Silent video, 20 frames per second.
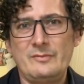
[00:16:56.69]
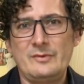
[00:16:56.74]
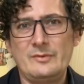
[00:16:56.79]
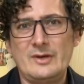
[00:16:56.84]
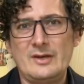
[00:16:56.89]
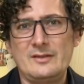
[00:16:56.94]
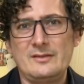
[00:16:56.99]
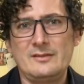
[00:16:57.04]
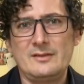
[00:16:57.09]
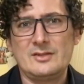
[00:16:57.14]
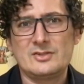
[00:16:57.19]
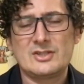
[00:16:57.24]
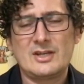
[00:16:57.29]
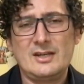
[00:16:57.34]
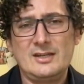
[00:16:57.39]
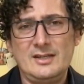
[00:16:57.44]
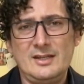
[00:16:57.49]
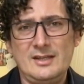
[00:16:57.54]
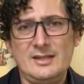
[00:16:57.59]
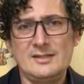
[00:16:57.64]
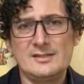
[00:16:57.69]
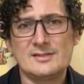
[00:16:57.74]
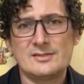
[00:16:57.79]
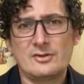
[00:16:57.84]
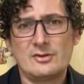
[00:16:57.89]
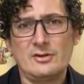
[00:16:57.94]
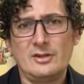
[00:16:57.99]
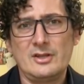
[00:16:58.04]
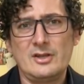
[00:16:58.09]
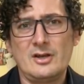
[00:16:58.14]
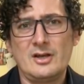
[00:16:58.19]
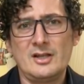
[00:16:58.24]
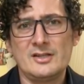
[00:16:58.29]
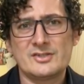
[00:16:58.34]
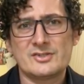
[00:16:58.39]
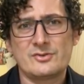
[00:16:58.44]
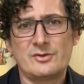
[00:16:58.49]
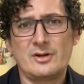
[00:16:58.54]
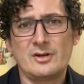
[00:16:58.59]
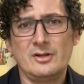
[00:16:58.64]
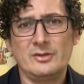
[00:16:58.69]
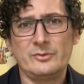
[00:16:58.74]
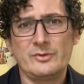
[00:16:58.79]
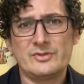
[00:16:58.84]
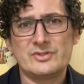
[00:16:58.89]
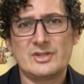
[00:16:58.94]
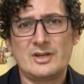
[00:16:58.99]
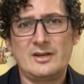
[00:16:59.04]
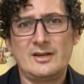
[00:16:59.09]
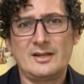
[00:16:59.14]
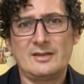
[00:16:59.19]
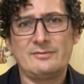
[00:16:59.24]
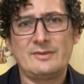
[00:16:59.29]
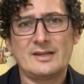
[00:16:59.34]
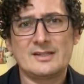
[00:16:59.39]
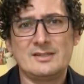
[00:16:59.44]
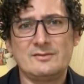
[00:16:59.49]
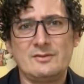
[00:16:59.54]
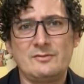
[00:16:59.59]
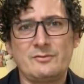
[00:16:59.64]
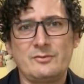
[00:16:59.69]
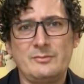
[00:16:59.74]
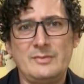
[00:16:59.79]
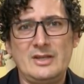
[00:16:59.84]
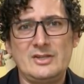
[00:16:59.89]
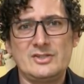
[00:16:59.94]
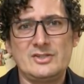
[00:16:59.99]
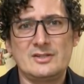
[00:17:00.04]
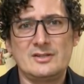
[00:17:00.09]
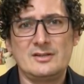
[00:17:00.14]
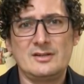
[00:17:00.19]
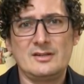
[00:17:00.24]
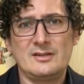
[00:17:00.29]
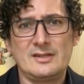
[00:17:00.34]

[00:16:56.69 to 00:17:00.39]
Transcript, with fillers: The Chinese early on struggled with sharing effective information